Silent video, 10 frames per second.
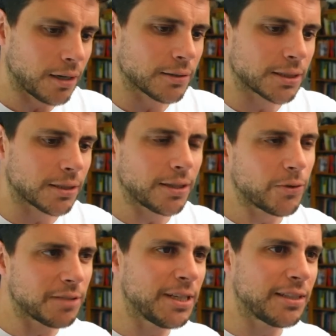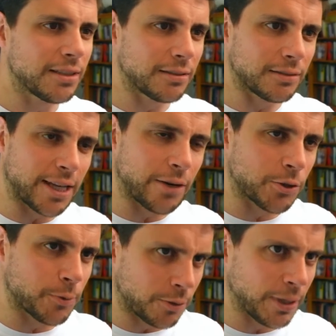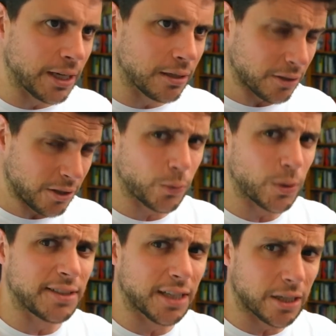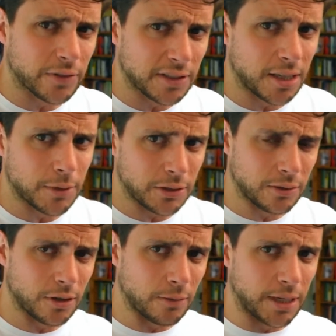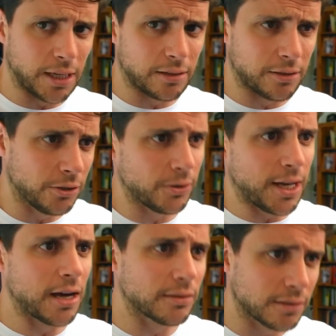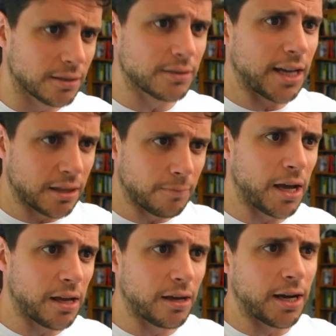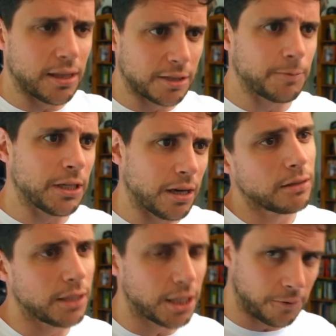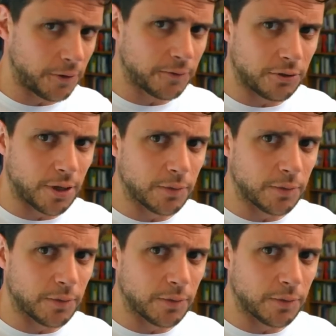so there was a meeting that was supposed to be held on the 22nd of December to nominate the new councillors and the mayor and the speaker. The EFF disrupted